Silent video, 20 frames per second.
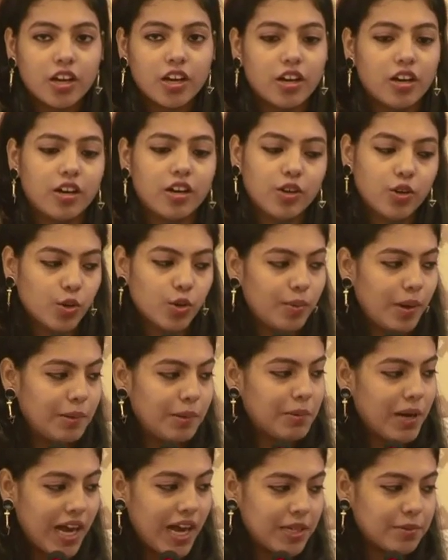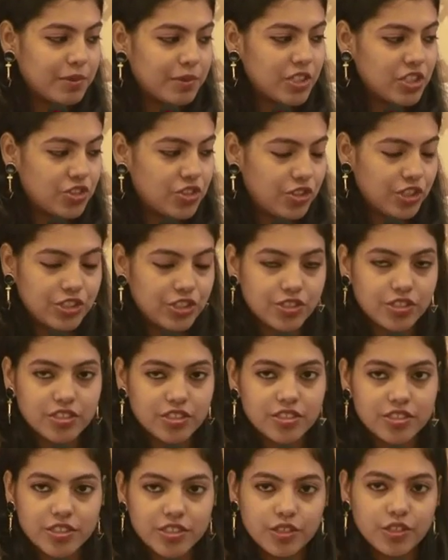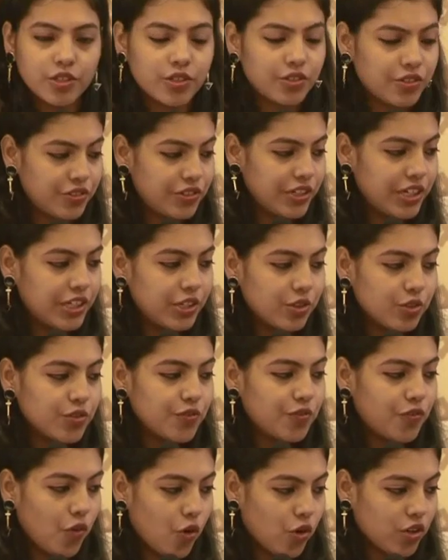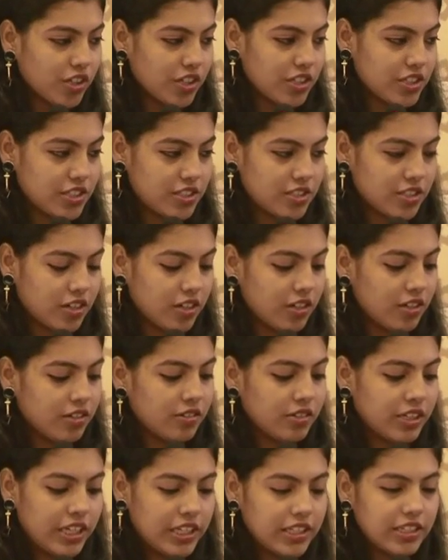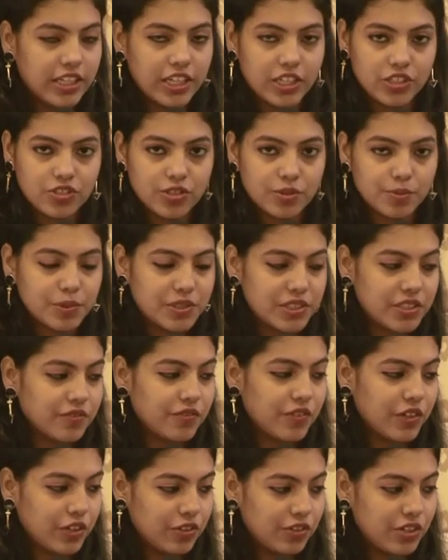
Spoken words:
Obama administration's renewed focus in Asia-Pacific